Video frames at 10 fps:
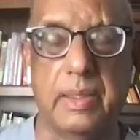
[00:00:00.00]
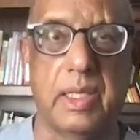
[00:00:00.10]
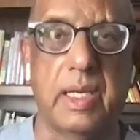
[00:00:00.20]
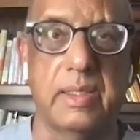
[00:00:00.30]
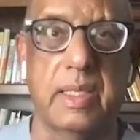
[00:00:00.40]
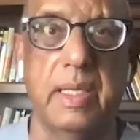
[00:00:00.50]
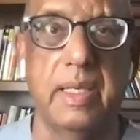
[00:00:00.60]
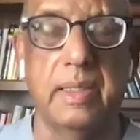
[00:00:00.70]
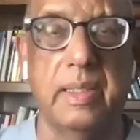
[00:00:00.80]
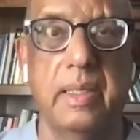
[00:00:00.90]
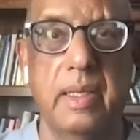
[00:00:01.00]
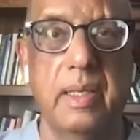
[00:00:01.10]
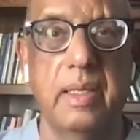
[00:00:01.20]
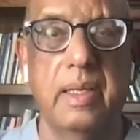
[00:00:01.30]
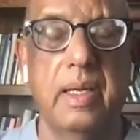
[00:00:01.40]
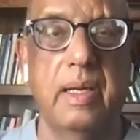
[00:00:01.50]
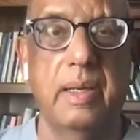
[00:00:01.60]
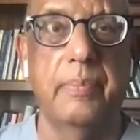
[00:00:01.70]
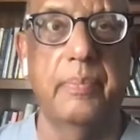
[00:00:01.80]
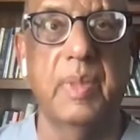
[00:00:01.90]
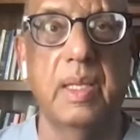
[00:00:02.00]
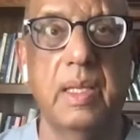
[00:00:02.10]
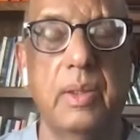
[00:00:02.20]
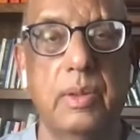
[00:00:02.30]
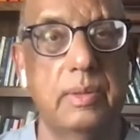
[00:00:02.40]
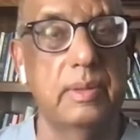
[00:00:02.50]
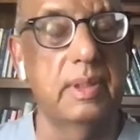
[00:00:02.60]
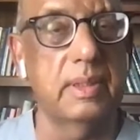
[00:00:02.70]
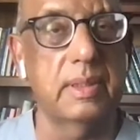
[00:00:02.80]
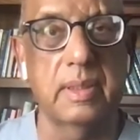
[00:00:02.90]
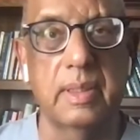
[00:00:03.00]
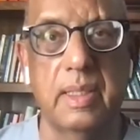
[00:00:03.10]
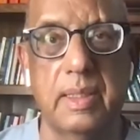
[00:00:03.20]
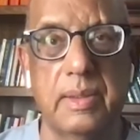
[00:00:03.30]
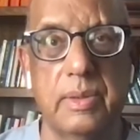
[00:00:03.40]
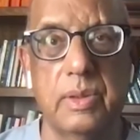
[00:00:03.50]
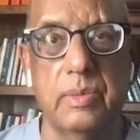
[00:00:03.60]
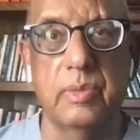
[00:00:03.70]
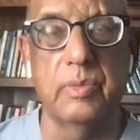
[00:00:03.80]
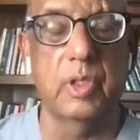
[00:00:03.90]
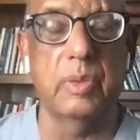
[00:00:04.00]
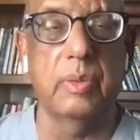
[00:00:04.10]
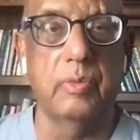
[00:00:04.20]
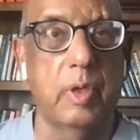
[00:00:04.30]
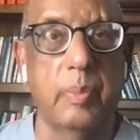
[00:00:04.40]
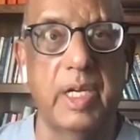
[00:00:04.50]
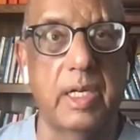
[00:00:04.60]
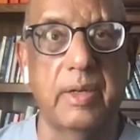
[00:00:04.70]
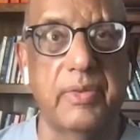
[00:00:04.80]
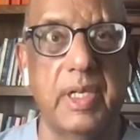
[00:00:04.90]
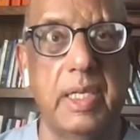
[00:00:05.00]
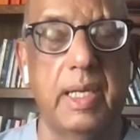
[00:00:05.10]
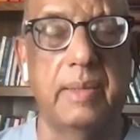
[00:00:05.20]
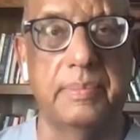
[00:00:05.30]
translate, you know, is for better of India.